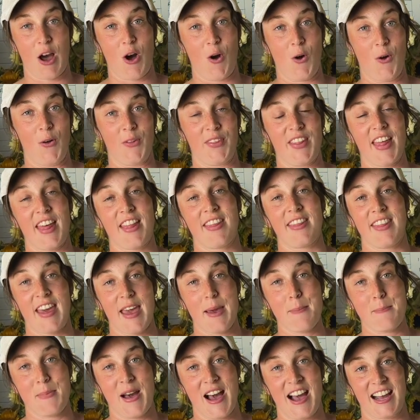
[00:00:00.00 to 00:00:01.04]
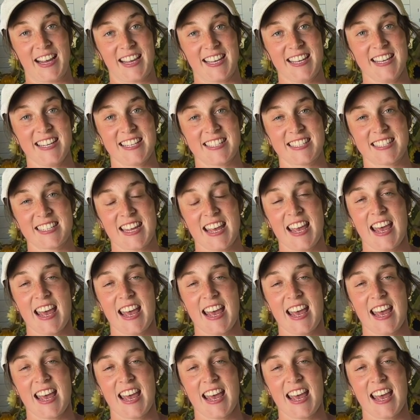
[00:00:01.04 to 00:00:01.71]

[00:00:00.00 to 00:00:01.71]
on that market.